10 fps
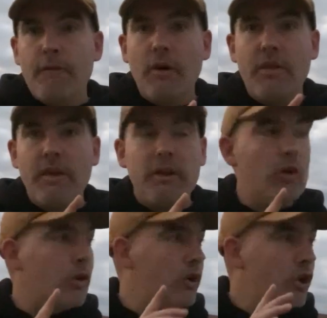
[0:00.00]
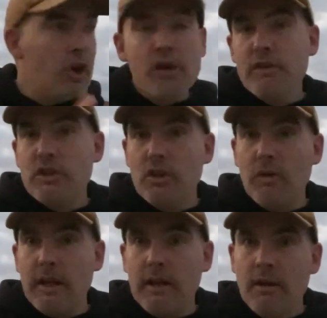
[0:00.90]
that your learner is
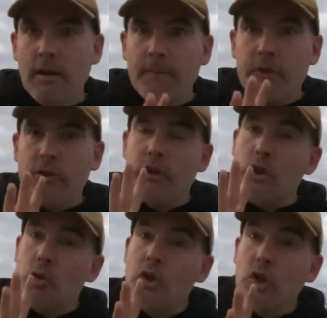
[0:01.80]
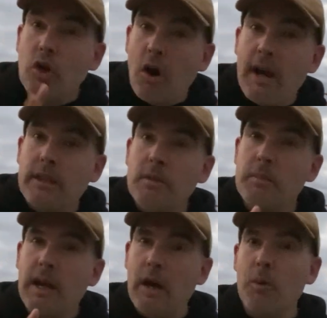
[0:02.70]
doing, so that you can guide them
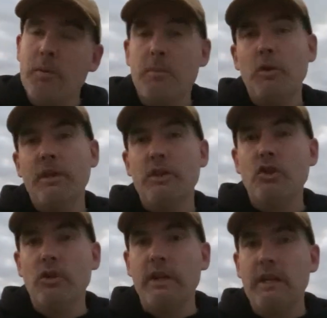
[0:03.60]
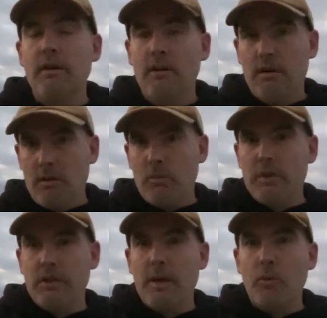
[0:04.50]
and help them on their journey with
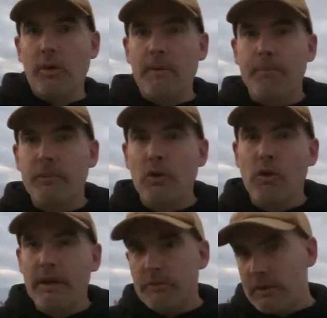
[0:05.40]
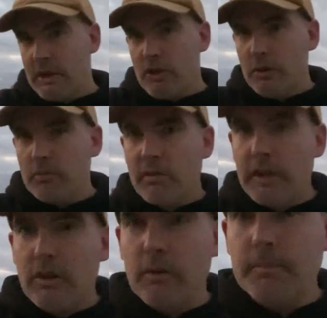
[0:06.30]
skateboarding. All right, stay tuned. Thank you.